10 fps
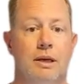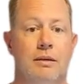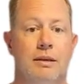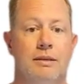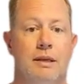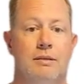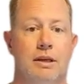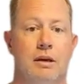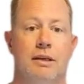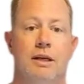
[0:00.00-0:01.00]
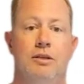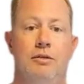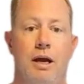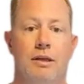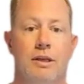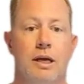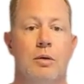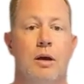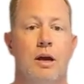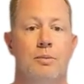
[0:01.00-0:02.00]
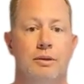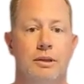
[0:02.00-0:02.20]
This consolidates your SEO and helps